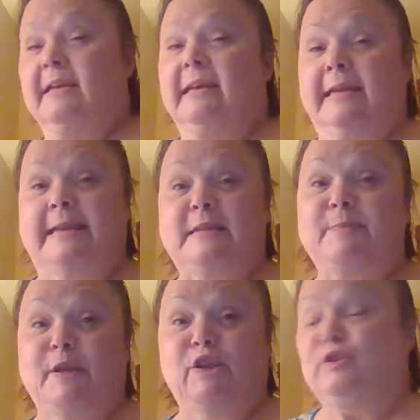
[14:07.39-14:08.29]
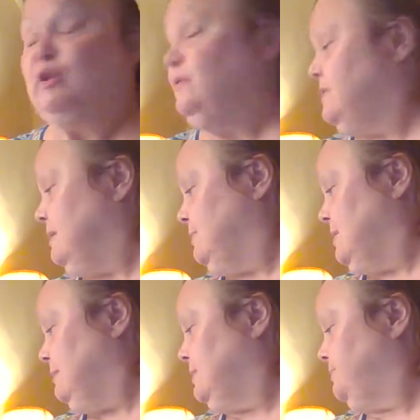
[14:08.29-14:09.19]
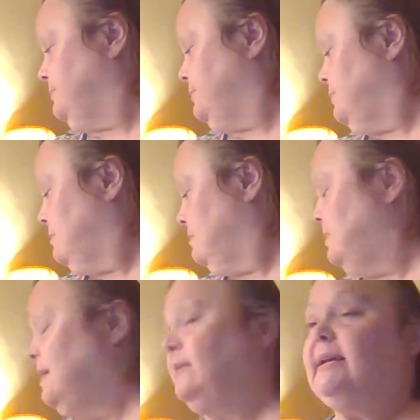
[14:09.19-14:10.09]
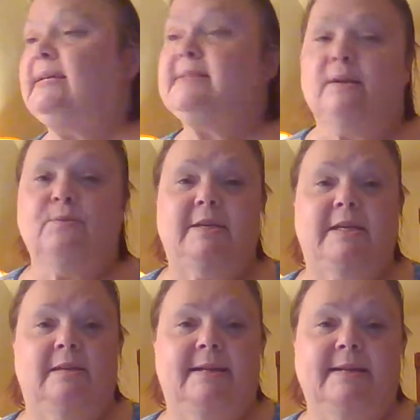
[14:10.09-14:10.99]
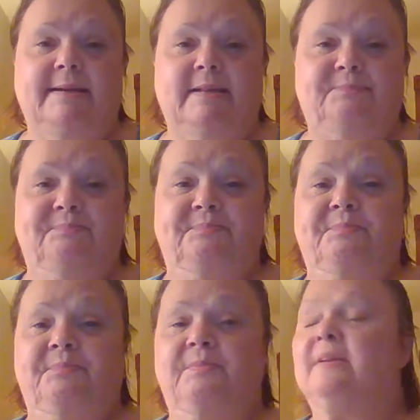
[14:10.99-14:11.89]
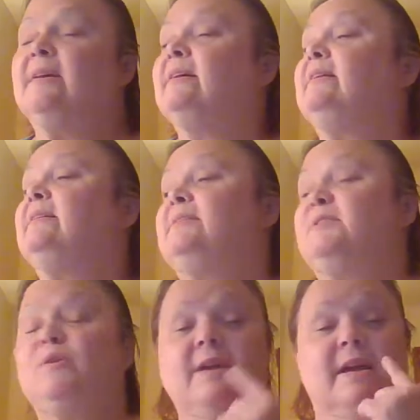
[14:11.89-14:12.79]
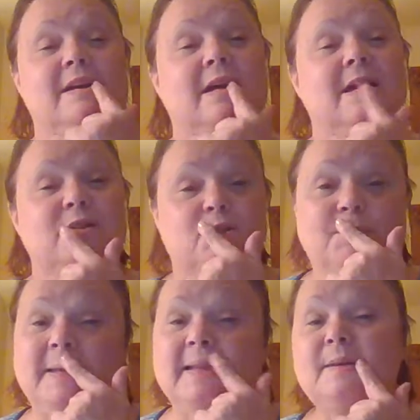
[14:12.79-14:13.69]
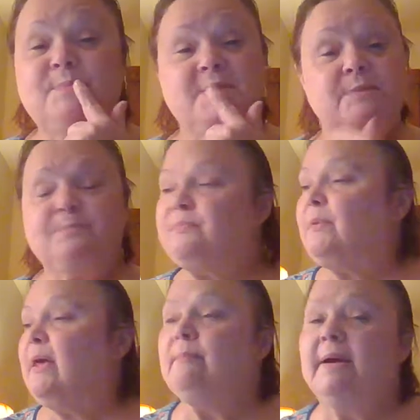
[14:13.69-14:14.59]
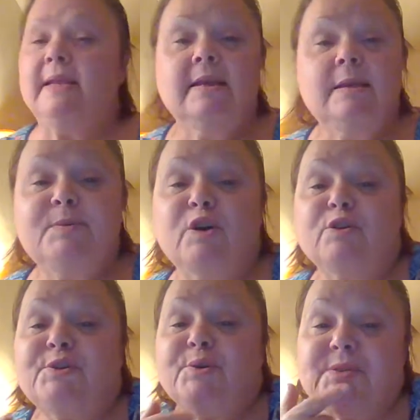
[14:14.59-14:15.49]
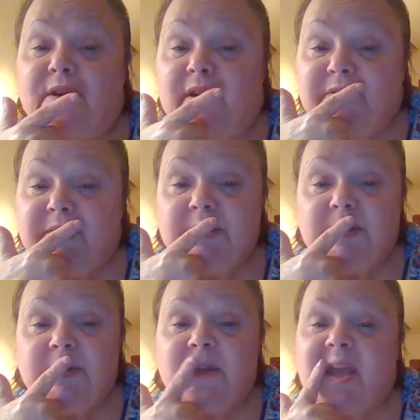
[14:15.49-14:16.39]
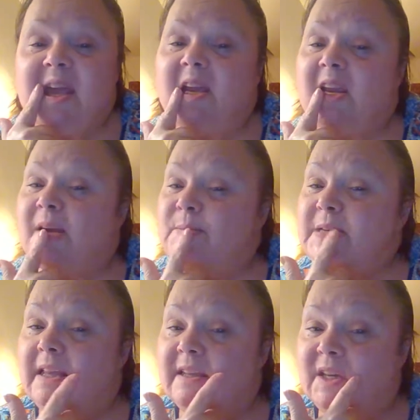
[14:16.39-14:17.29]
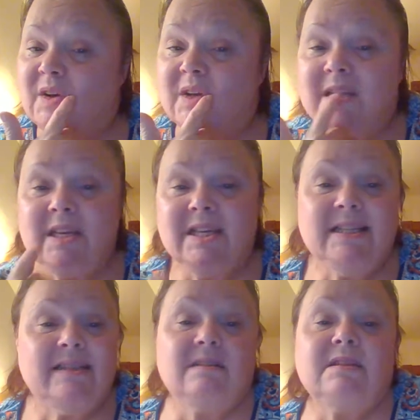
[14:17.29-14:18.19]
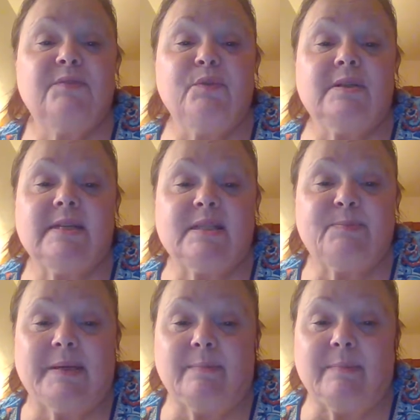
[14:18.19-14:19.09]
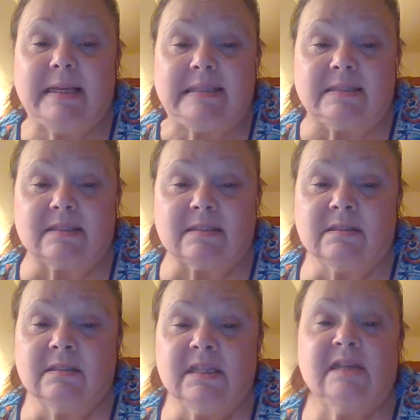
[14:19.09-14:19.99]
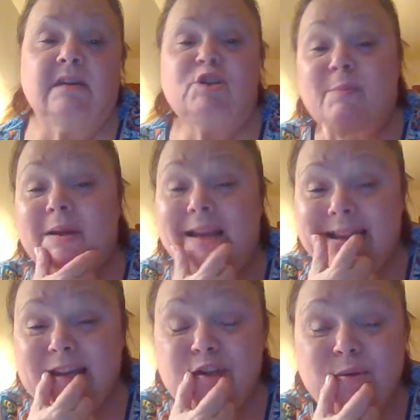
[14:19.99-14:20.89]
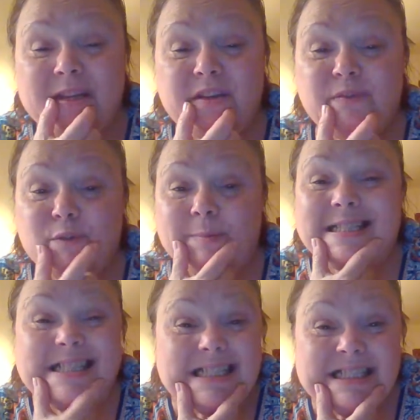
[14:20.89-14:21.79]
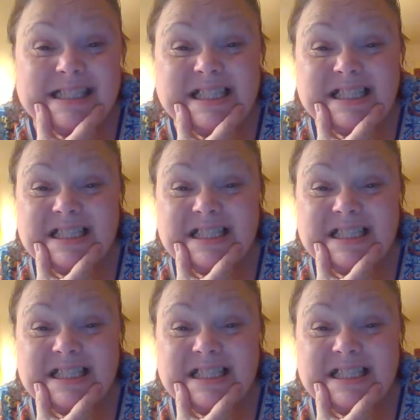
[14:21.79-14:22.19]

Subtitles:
he gets me a little nervous sometimes, but I think he's getting ready to lay down. So yeah, I do my lips and my lips are so soft. And I'm telling you, the difference has been amazing. Too bad I can't do anything for my teeth.